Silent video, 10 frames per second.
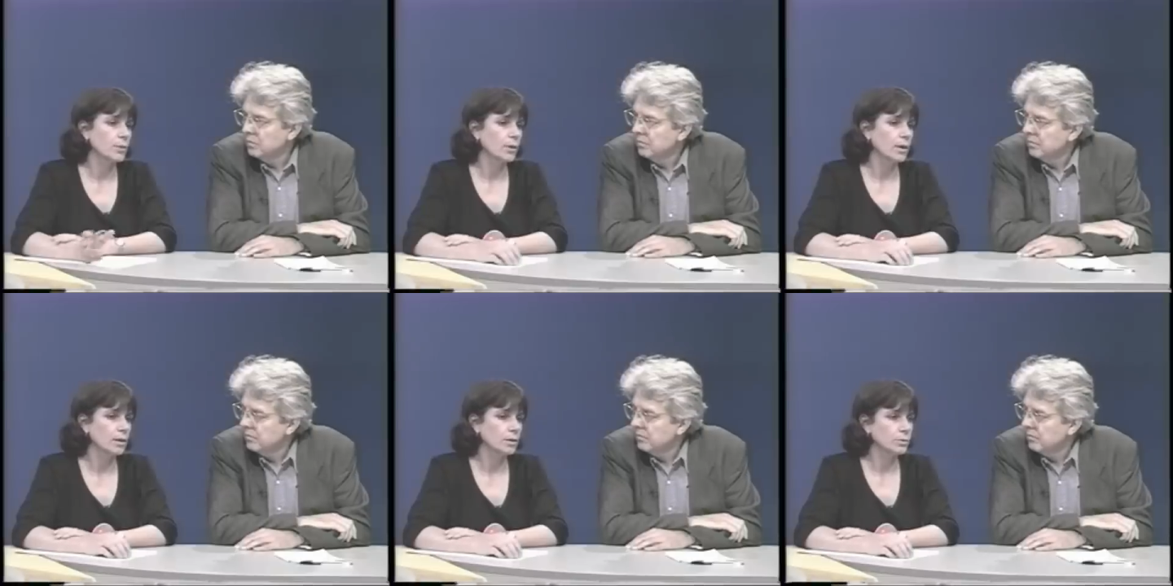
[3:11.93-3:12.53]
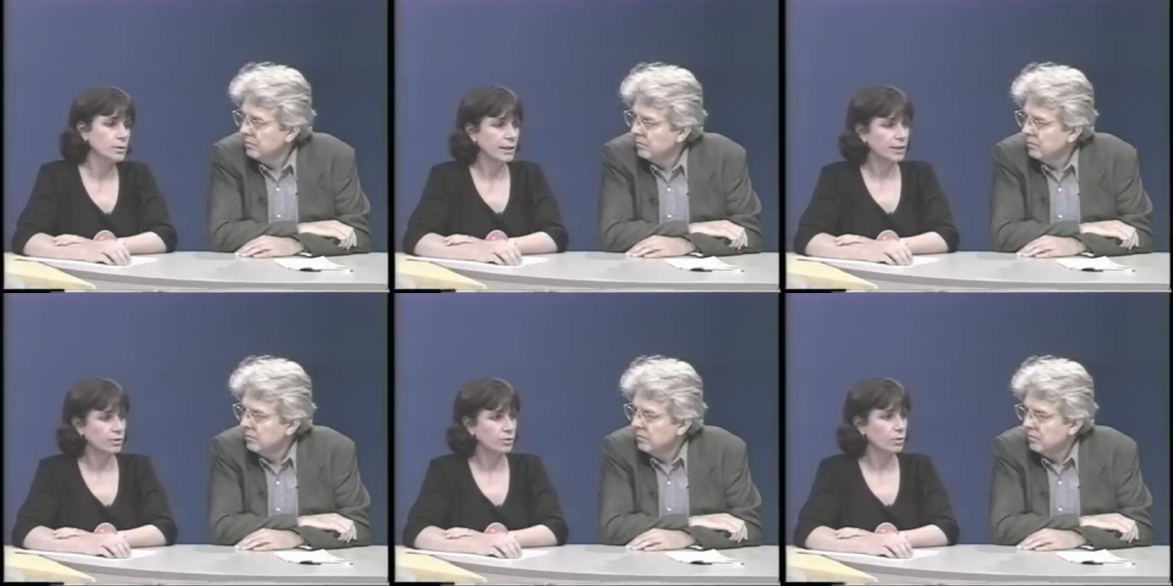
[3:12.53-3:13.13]
Speaker 1: So uh,
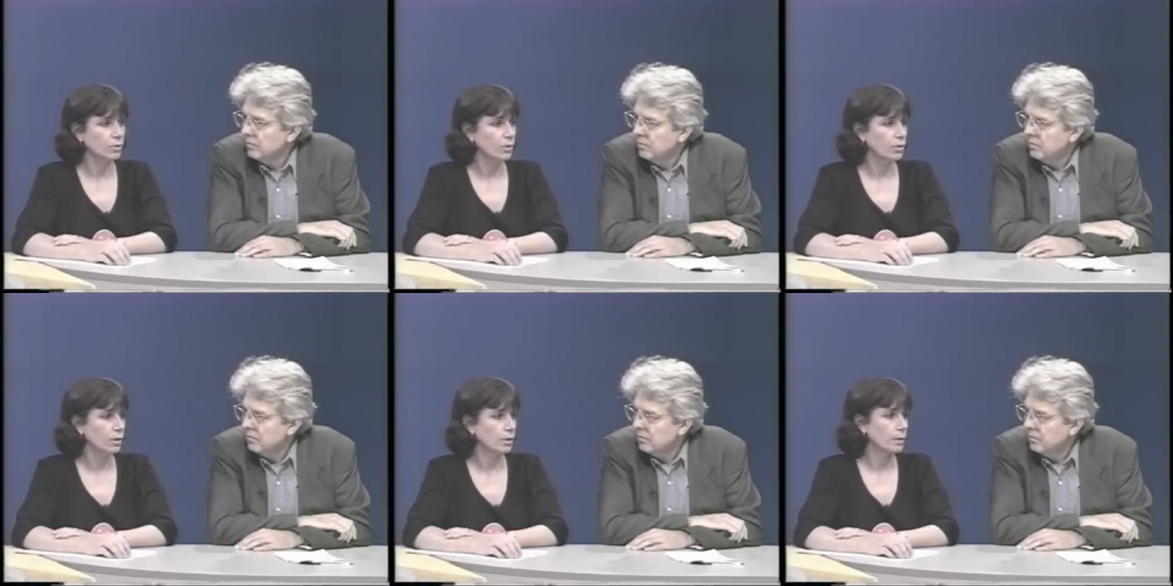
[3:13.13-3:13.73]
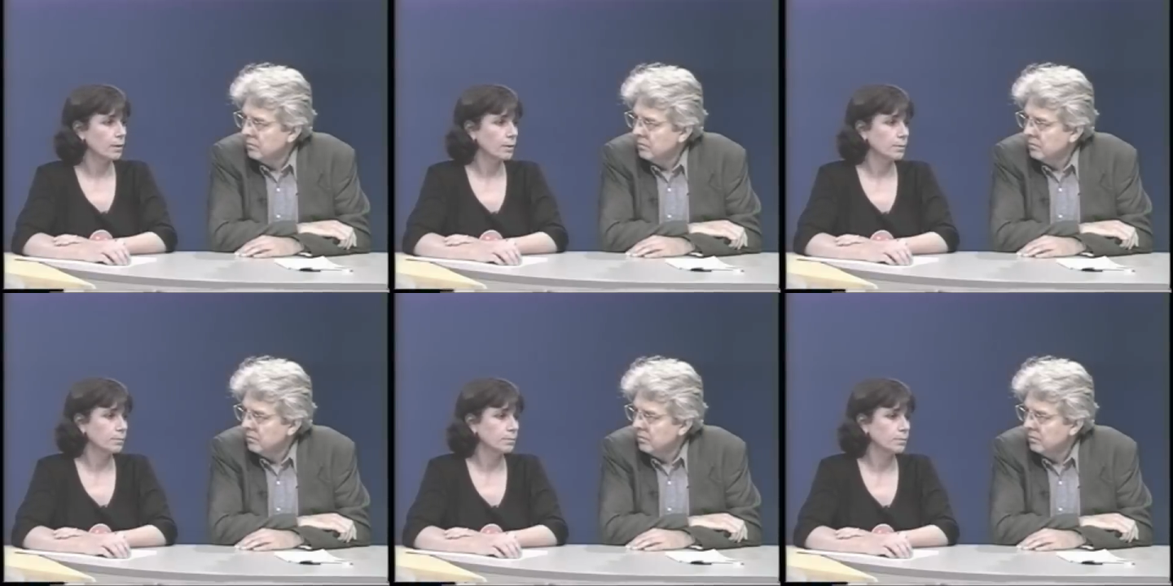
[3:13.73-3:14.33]
he would like to know
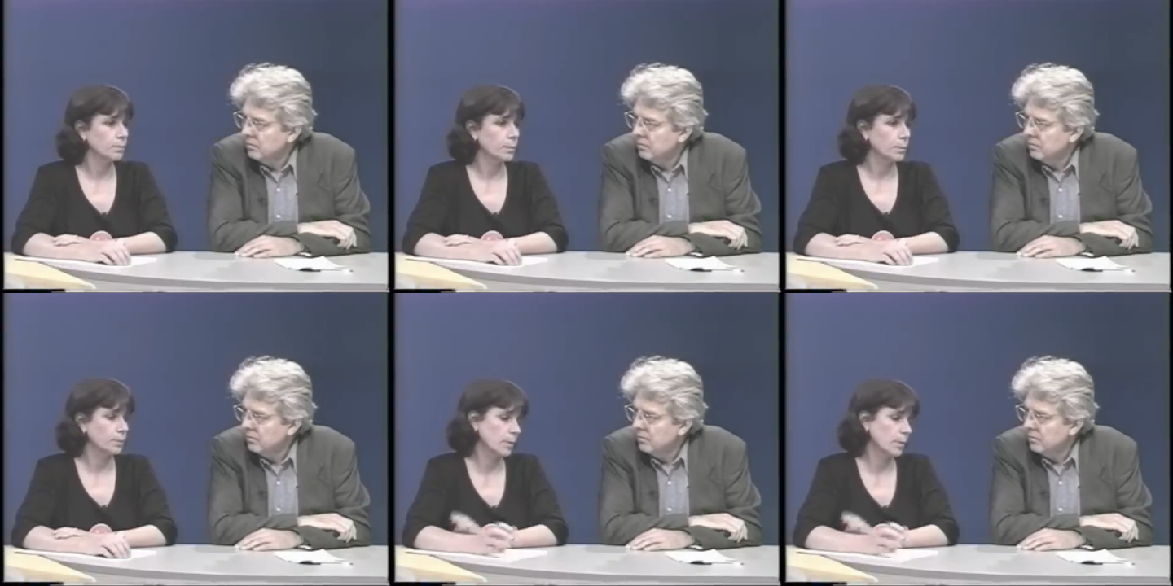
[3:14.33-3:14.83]
your um,